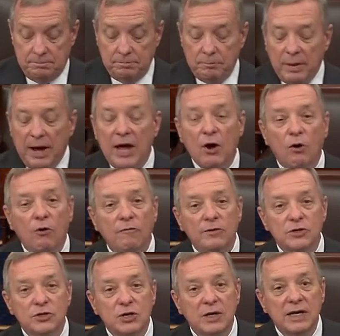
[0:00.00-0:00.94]
by
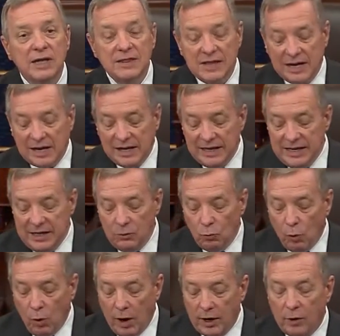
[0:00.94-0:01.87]
overturning the clean
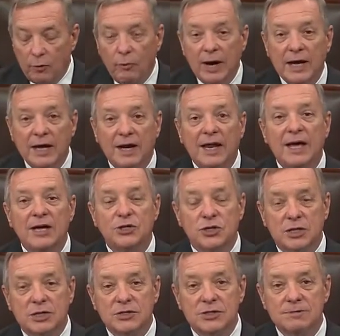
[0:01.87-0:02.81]
water
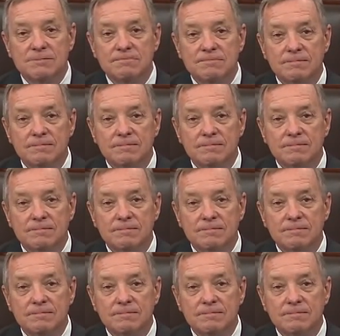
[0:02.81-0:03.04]
regulations.